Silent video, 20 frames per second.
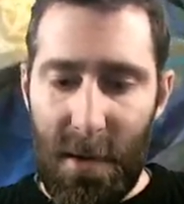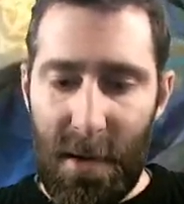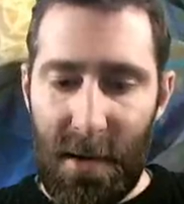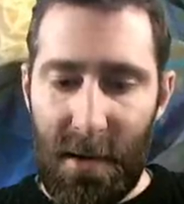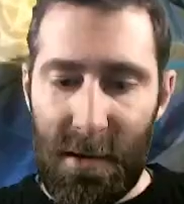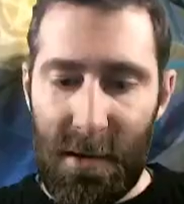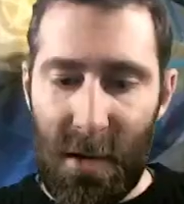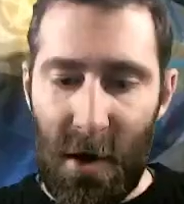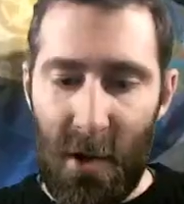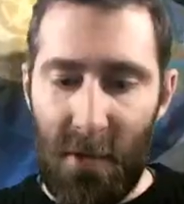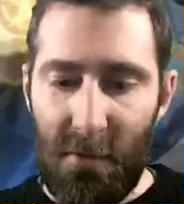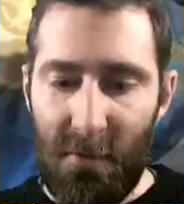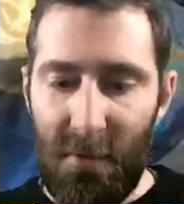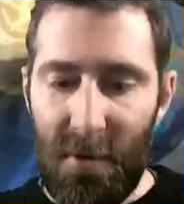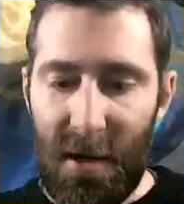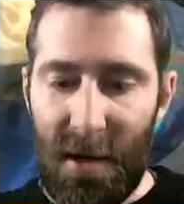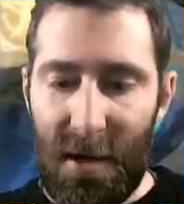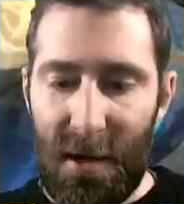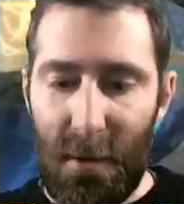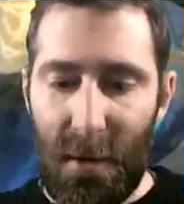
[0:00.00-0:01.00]
We don't
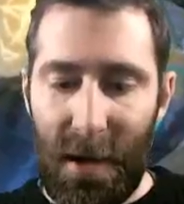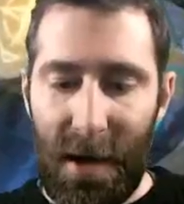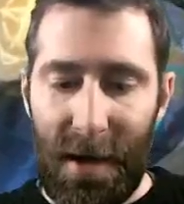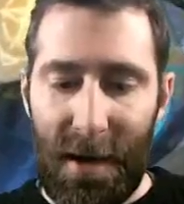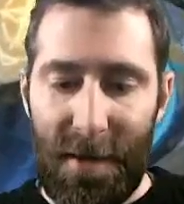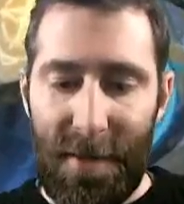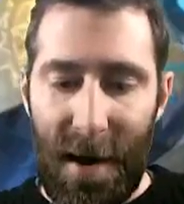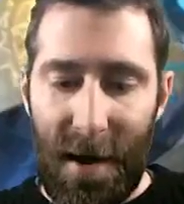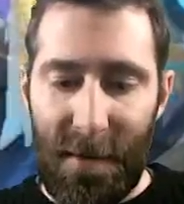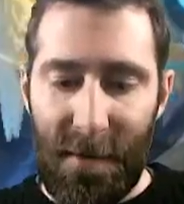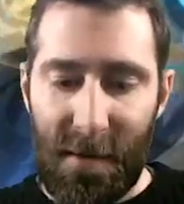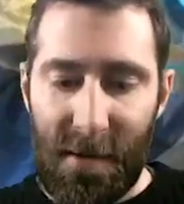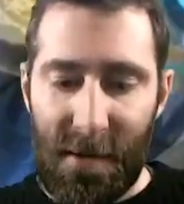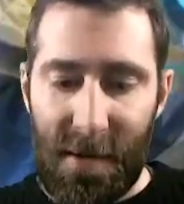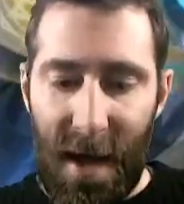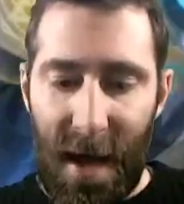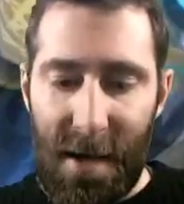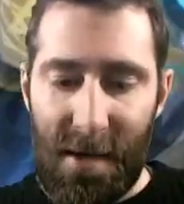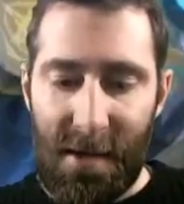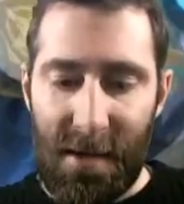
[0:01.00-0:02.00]
really want any of that at this
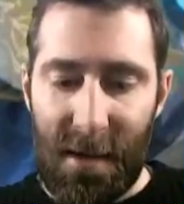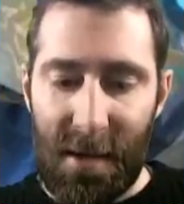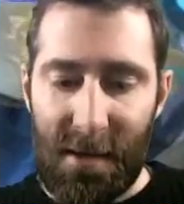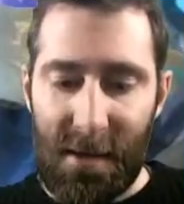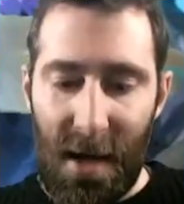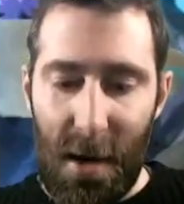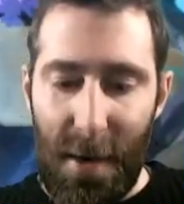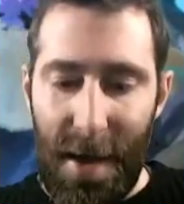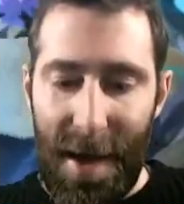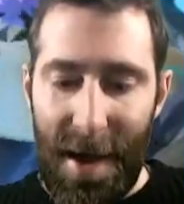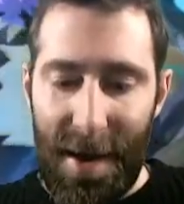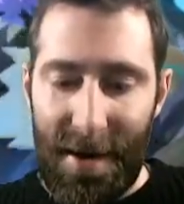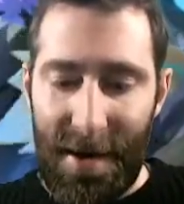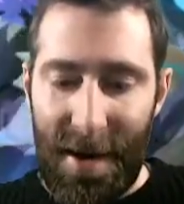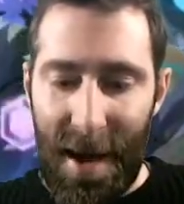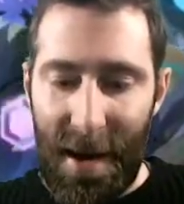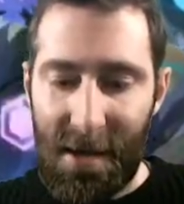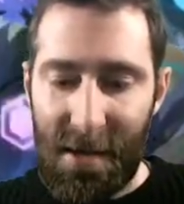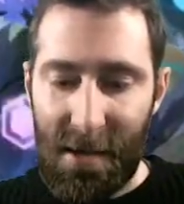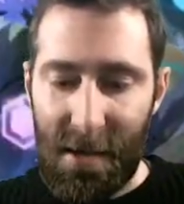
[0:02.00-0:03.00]
stage, so let's go ahead
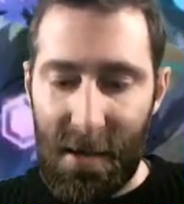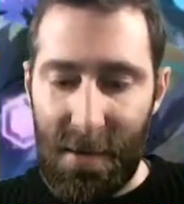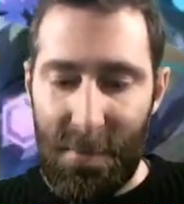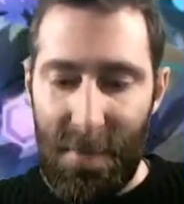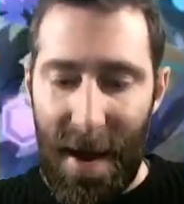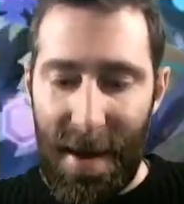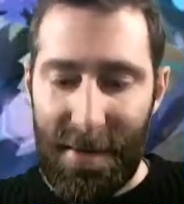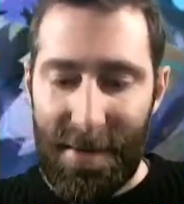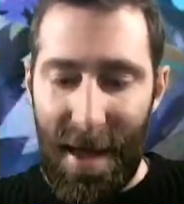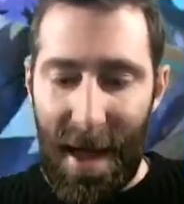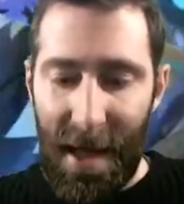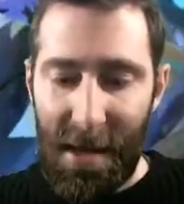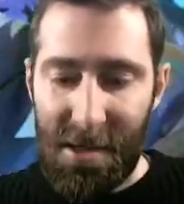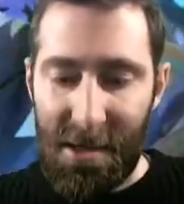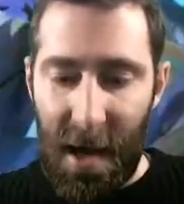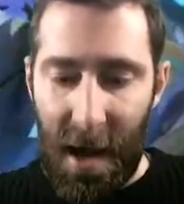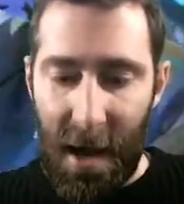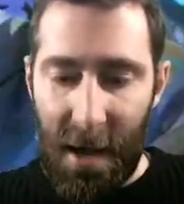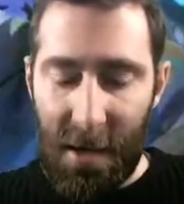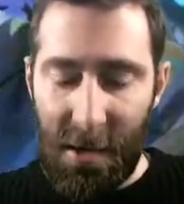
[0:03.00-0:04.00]
and actually make that
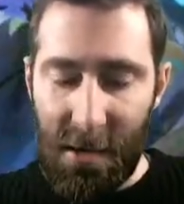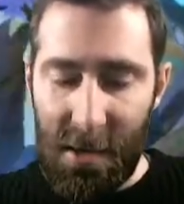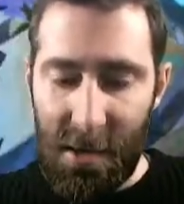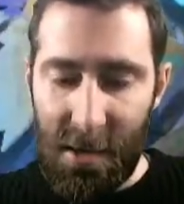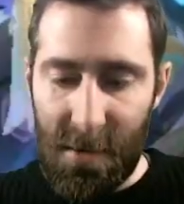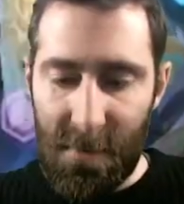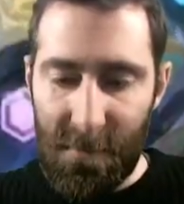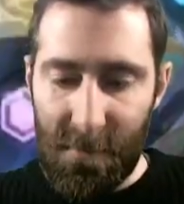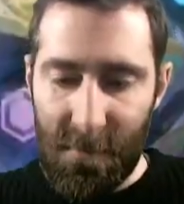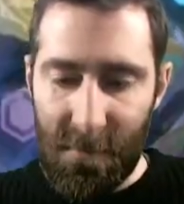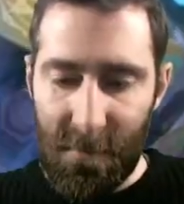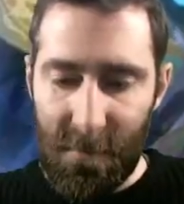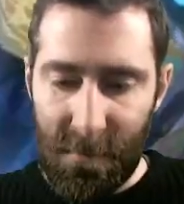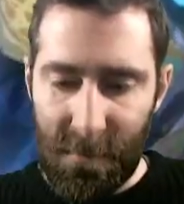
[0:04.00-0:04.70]
change.